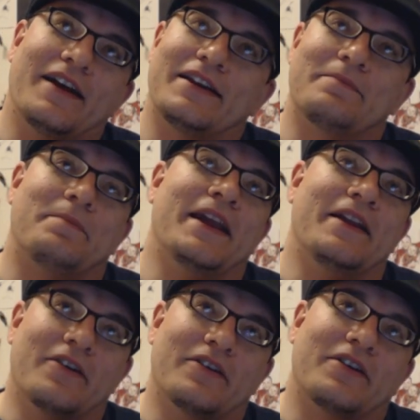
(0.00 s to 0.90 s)
like
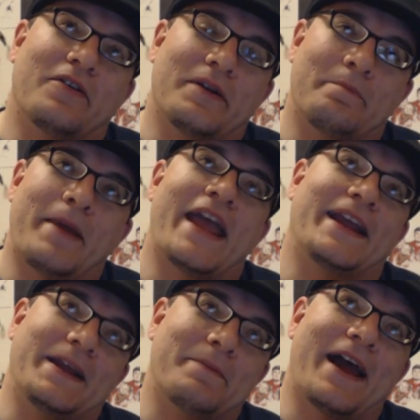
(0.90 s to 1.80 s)
Petyr going and
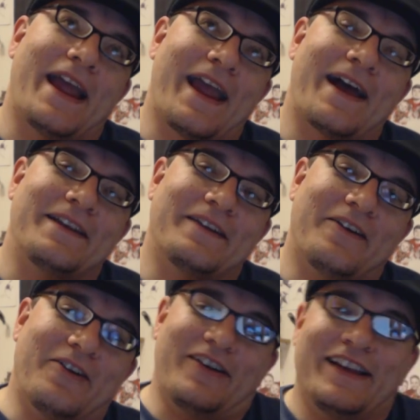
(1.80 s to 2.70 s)
banging my aunt, you
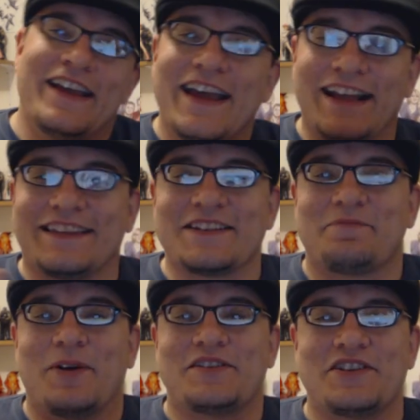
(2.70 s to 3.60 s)
know? at this
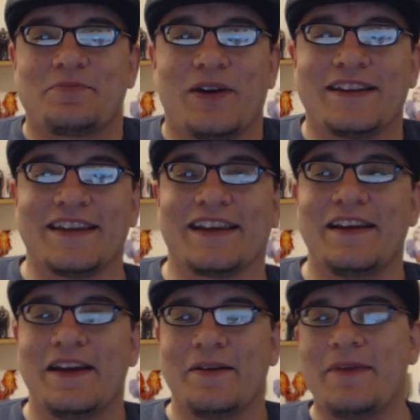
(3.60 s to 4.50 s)
point, she's probably
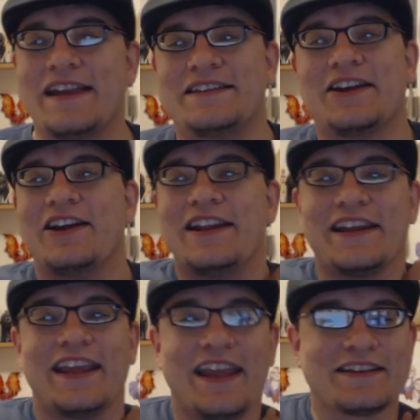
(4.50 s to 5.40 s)
thinking, man, Tyrion
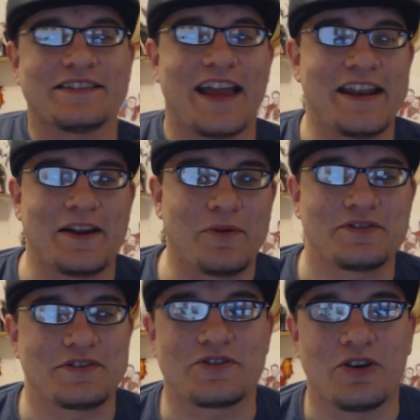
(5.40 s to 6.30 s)
and King's Landing
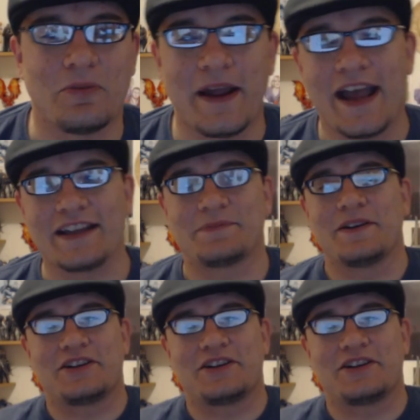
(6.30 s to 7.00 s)
wasn't so bad,